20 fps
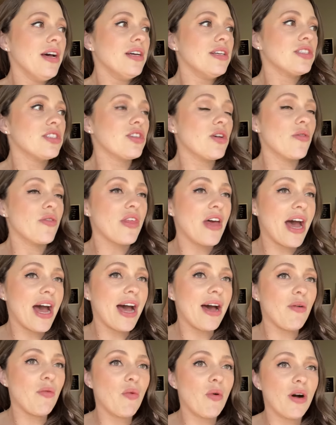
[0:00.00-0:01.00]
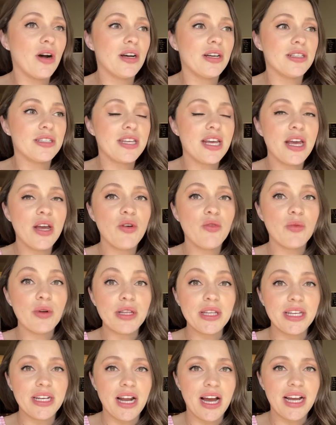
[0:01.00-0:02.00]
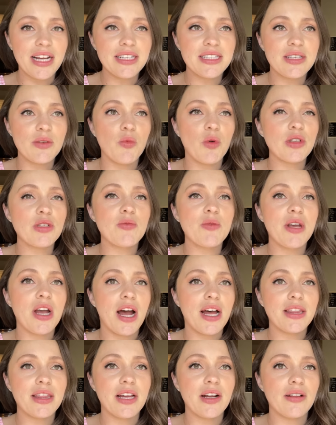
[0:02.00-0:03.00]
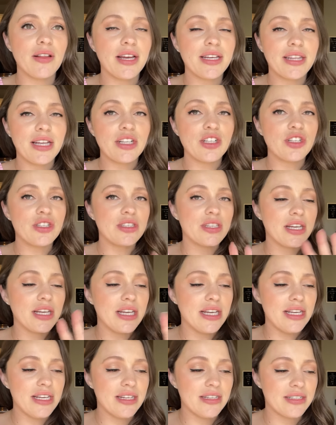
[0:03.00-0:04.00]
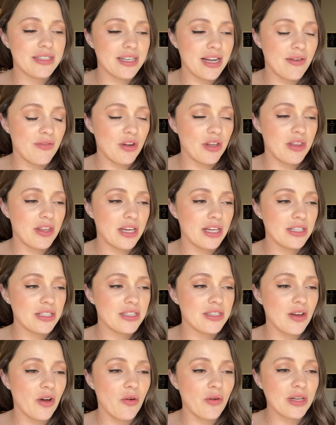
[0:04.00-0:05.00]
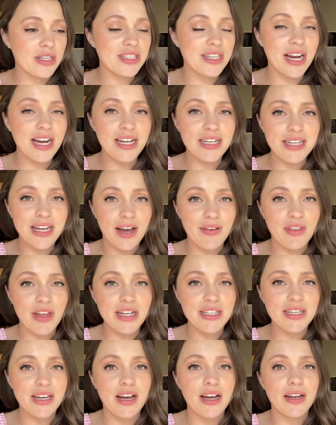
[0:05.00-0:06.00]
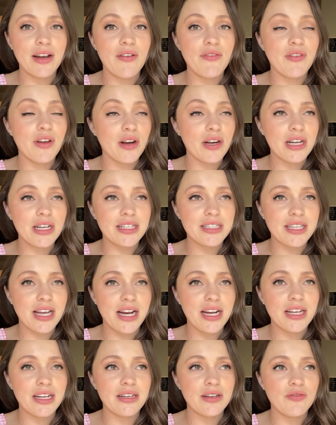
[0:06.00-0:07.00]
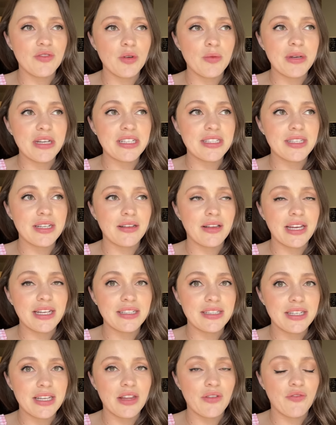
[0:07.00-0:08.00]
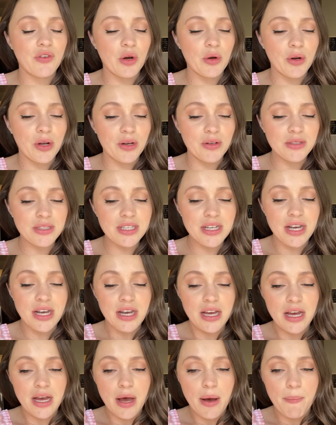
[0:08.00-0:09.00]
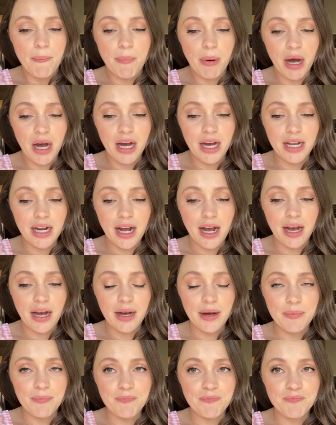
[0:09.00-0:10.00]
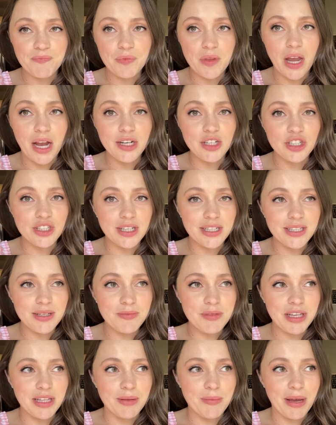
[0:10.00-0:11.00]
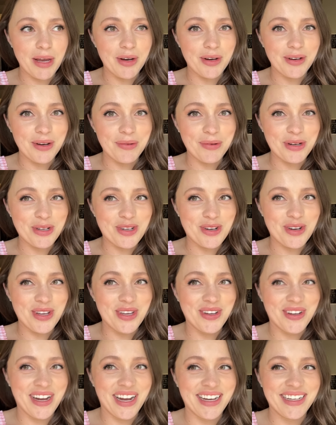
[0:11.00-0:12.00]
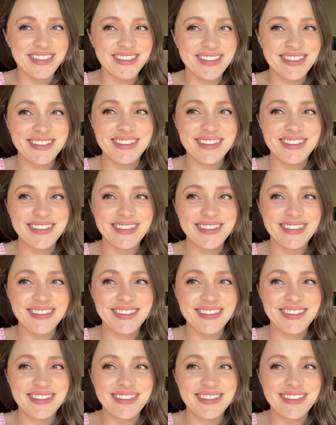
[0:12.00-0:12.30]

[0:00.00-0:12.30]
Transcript: So that was really nice. And once we got there, like that just like eased everything. So excited to have that done. Very excited in a few weeks to like see the photos. But I just got something in the mail I want to show you guys.